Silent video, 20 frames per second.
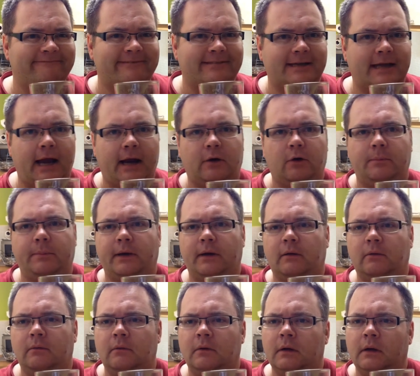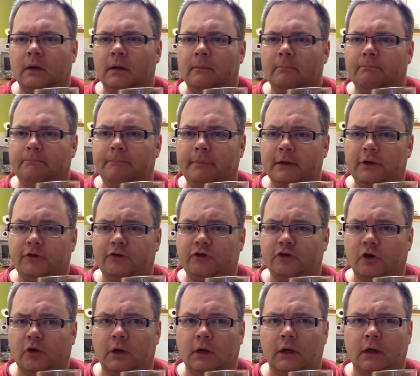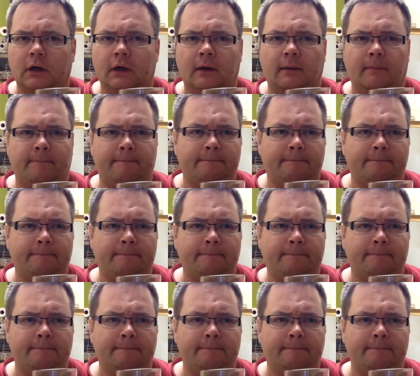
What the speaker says: Caramel, bit of chocolate.